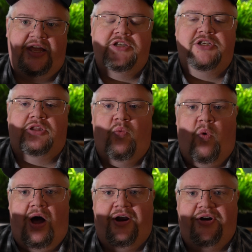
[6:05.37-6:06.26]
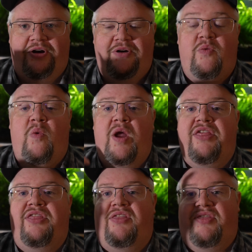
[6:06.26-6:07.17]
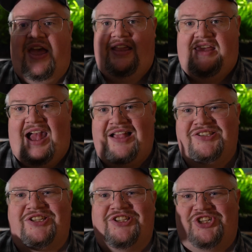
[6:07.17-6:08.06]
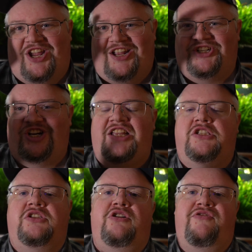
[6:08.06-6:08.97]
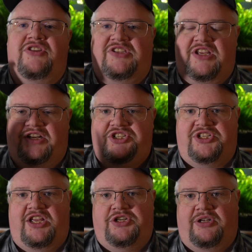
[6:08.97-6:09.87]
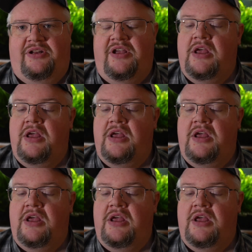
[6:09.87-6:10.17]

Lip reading: into the water with that gas exchange and surface agitation.